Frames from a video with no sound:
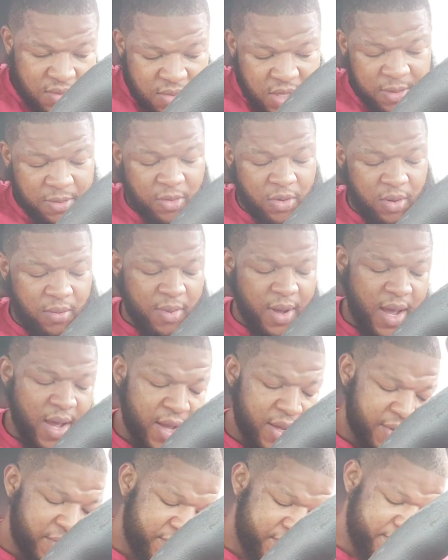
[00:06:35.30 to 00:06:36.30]
people will
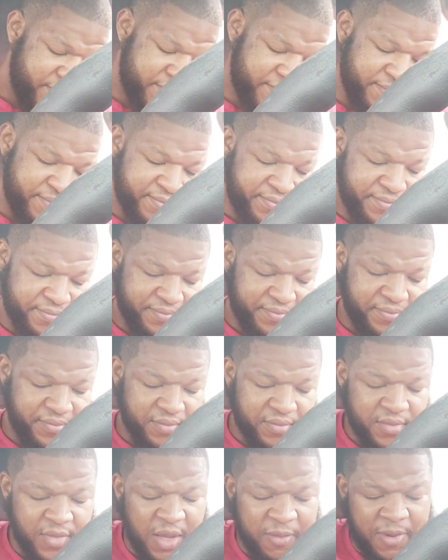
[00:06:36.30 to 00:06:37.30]
buy.
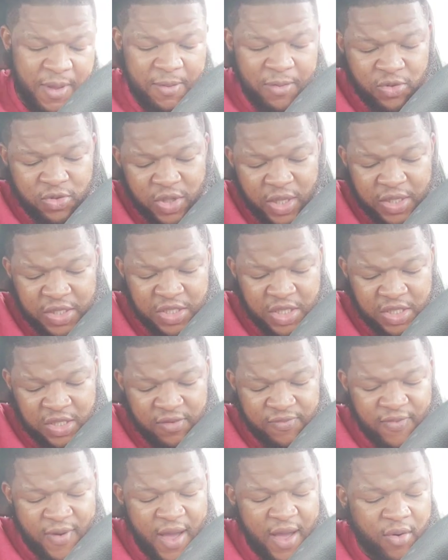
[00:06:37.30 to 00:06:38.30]
And people will try to
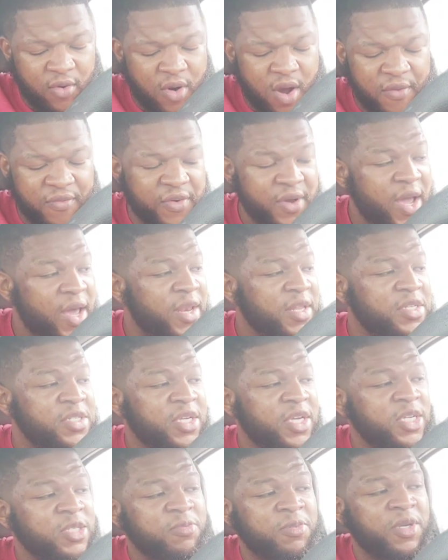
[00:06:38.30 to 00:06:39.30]
justify Crawford got a
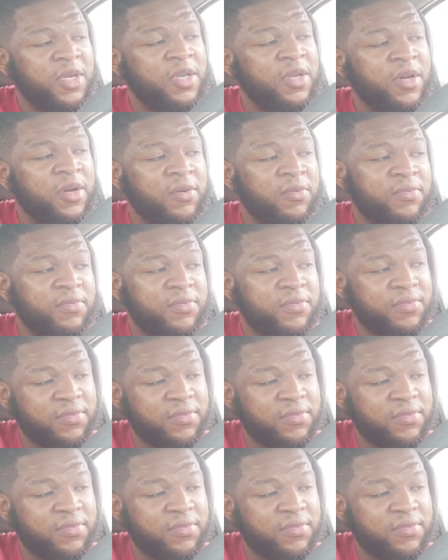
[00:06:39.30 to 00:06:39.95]
chance, but he don't.